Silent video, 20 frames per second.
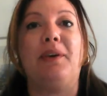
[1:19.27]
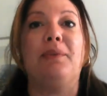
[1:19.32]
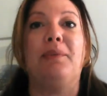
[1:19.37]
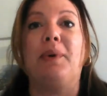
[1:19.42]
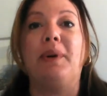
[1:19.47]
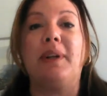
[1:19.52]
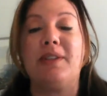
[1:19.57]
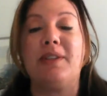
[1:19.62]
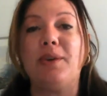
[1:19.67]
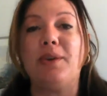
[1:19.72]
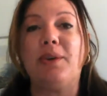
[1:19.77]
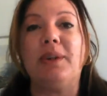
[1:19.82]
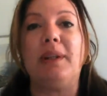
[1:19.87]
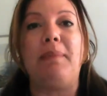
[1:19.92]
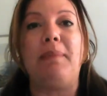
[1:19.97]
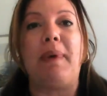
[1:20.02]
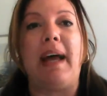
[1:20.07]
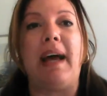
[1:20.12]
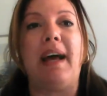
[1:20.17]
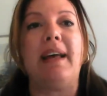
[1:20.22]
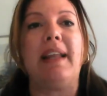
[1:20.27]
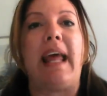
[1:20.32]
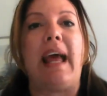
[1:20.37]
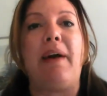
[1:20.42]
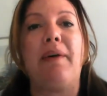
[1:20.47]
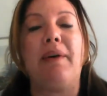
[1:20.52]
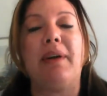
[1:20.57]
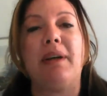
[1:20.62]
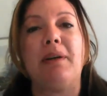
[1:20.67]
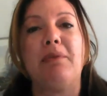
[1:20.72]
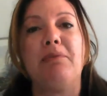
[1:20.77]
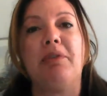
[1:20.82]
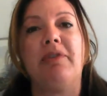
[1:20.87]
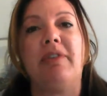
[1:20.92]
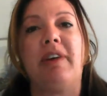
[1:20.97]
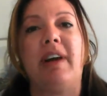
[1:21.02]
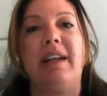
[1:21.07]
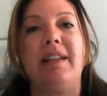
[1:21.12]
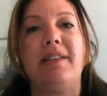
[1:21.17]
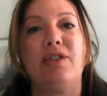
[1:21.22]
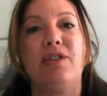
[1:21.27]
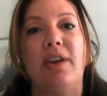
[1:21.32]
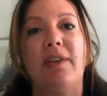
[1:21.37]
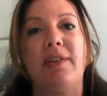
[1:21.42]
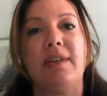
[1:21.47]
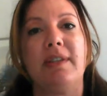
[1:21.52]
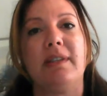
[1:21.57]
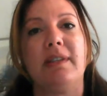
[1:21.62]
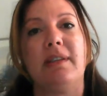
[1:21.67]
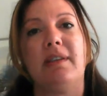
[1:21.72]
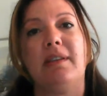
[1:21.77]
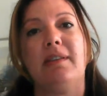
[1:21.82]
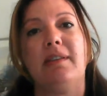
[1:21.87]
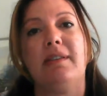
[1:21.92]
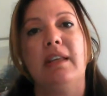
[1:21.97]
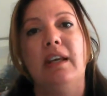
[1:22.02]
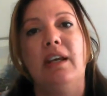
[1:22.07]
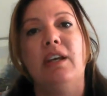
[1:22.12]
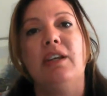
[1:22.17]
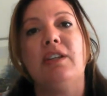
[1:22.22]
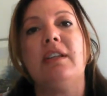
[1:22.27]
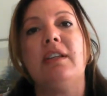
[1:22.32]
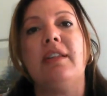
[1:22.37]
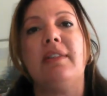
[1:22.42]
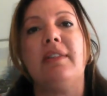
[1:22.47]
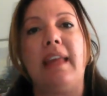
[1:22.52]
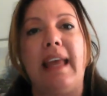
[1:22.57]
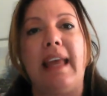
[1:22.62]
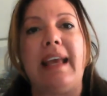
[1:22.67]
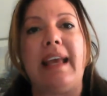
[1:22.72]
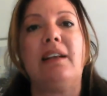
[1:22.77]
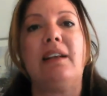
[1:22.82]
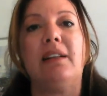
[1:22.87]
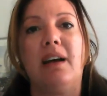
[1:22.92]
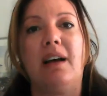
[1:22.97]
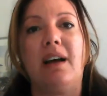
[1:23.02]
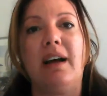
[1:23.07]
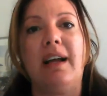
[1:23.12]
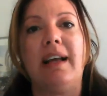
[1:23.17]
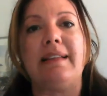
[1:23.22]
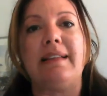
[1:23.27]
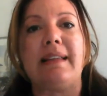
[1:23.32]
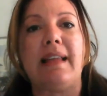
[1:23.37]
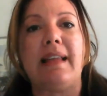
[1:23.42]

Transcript: what it's all about, how it can provide services to their clients.